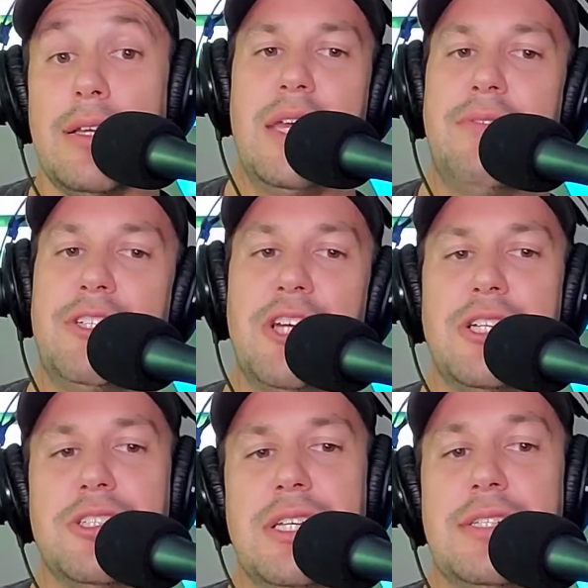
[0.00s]
If a
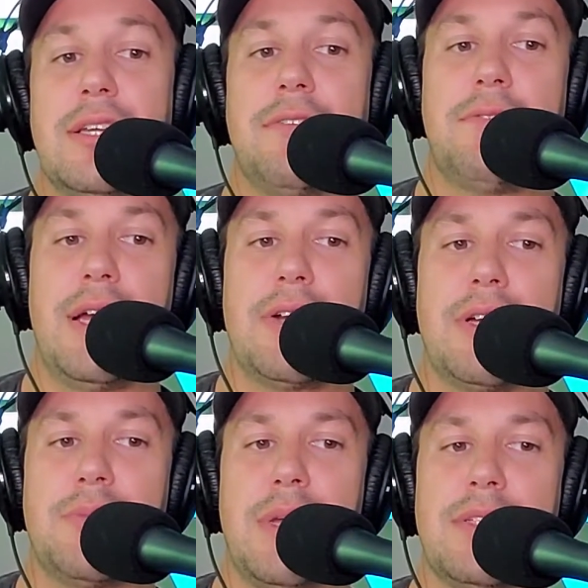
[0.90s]
judge sees that a fighter
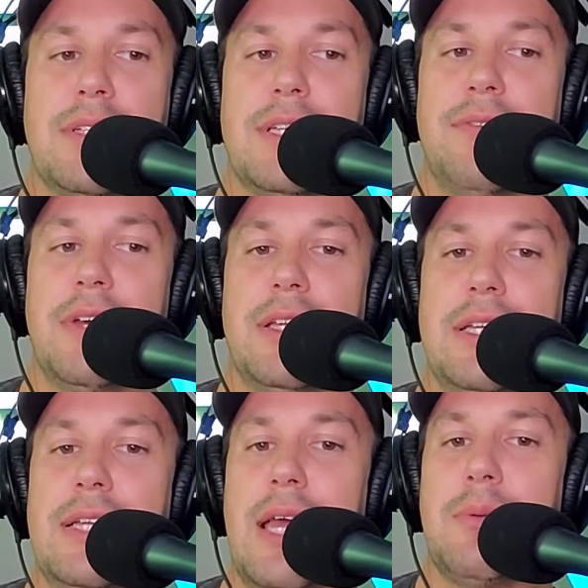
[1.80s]
has been
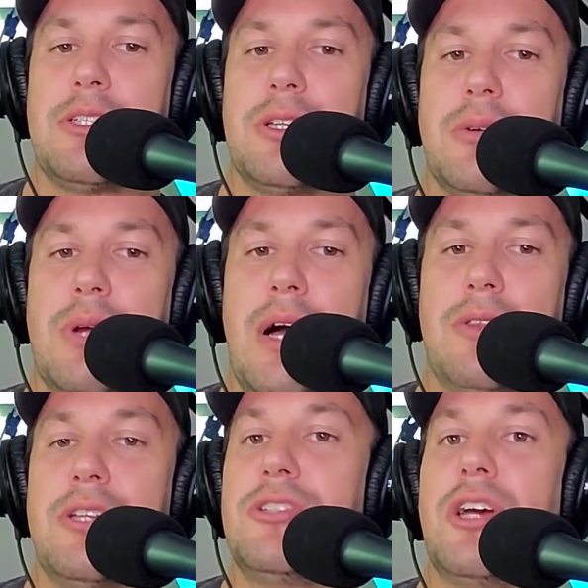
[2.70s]
significantly damaged in the
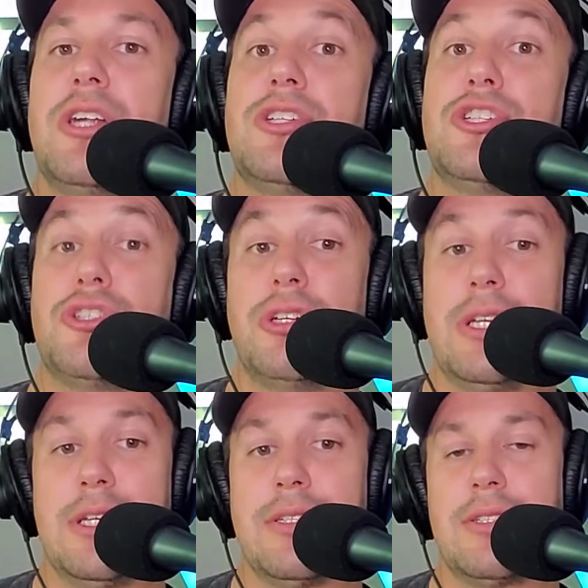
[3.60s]
round, the judge
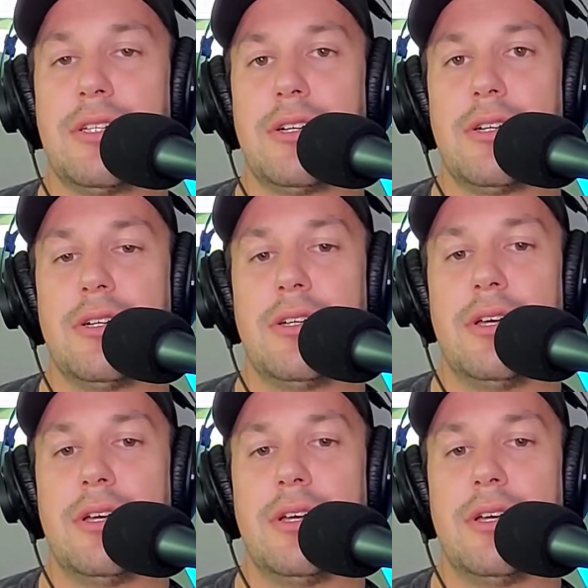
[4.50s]
should consider